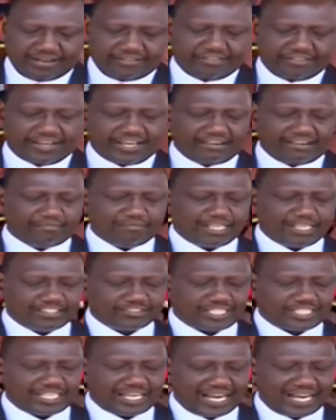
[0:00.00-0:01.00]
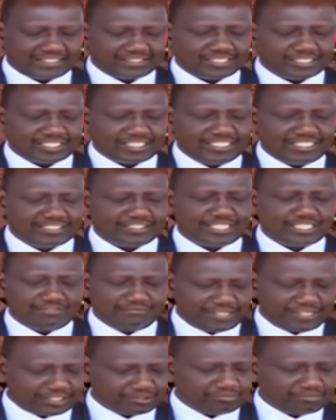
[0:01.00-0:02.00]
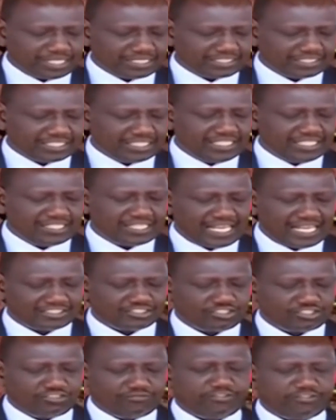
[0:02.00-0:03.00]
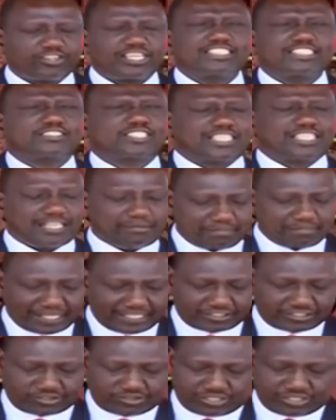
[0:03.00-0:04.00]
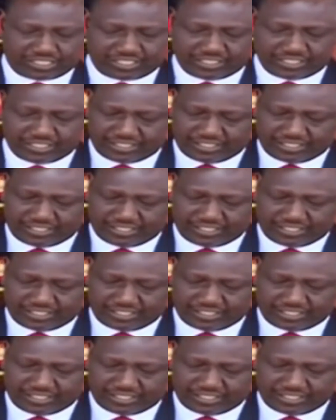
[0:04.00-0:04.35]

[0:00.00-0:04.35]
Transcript: the government is enhancing its investment in National Forensic Laboratory